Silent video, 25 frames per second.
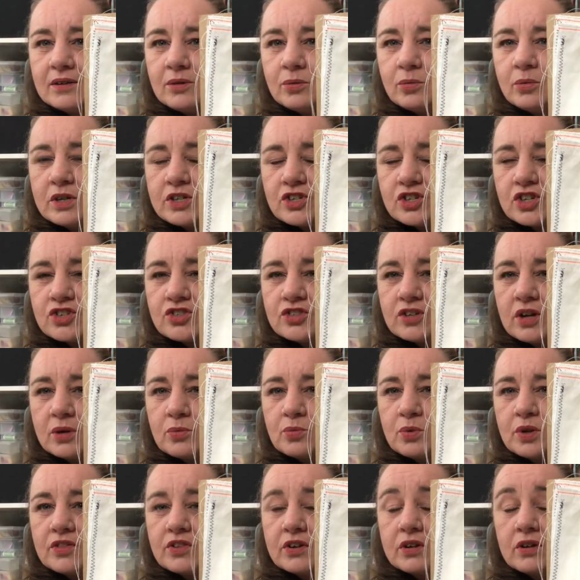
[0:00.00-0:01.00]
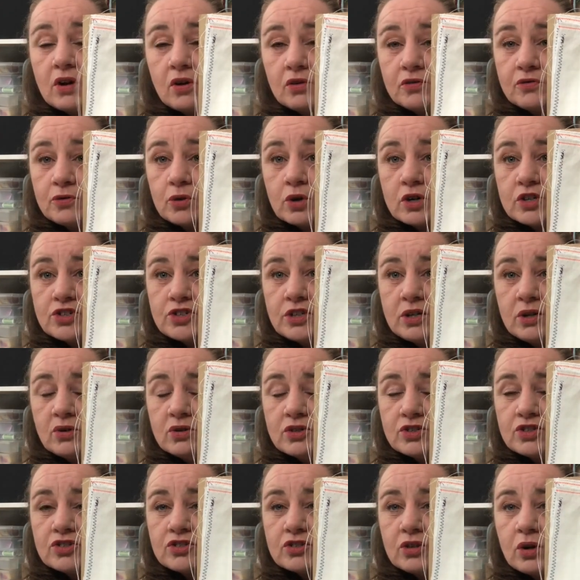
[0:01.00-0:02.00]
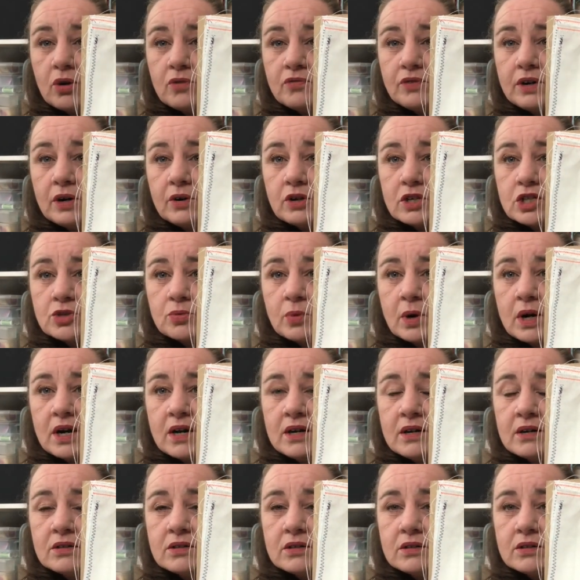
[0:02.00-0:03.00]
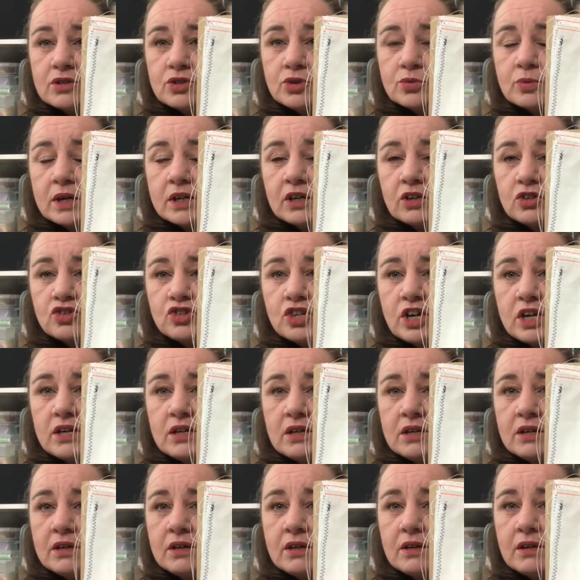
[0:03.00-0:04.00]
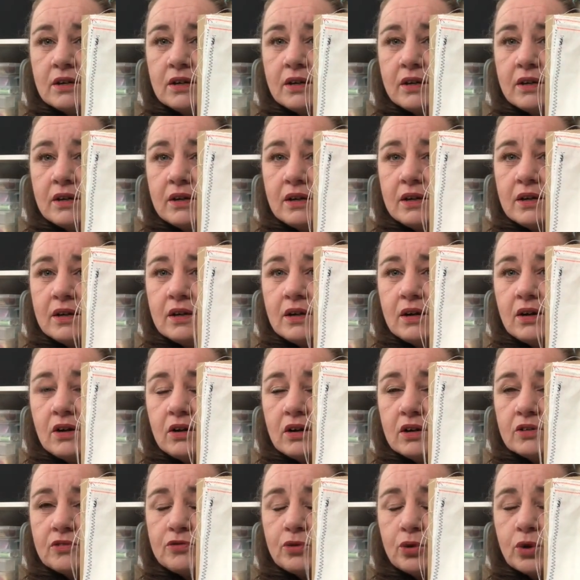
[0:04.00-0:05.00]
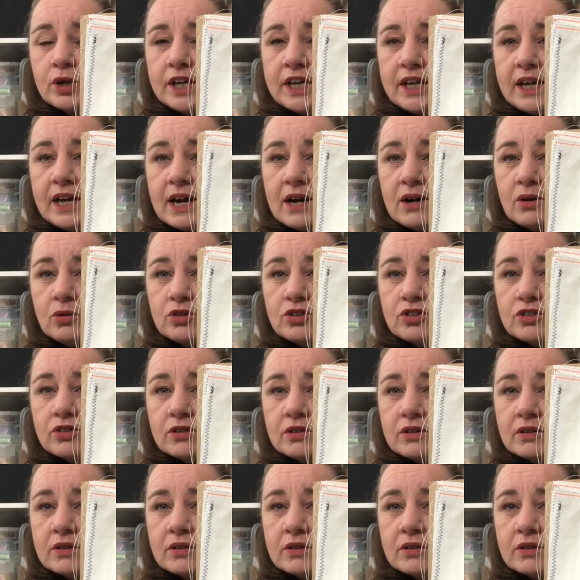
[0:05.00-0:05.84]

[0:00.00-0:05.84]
which is done with the called for silks, Auvera Soie d'Alger, on 40 count